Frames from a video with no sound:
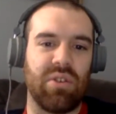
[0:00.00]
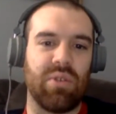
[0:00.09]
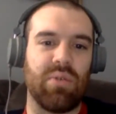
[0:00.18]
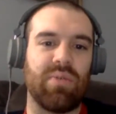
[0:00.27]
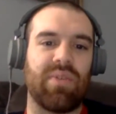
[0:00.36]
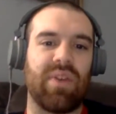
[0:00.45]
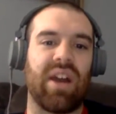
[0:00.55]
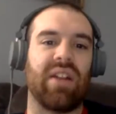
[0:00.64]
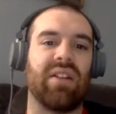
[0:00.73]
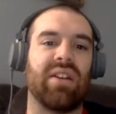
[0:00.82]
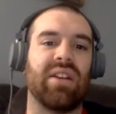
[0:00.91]
do
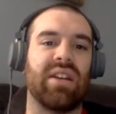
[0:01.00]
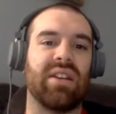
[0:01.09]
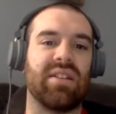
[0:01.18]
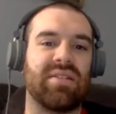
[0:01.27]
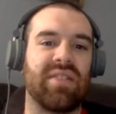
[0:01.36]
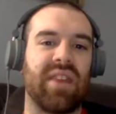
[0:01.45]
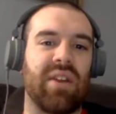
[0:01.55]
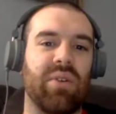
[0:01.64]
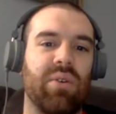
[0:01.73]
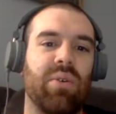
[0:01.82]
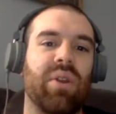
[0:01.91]
finally get
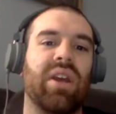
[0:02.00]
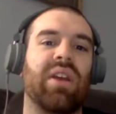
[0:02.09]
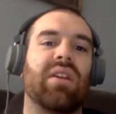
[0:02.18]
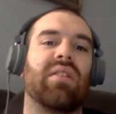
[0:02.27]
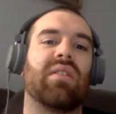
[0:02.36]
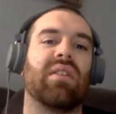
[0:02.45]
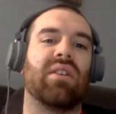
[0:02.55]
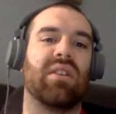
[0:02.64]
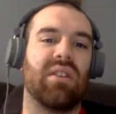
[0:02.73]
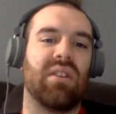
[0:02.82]
settled and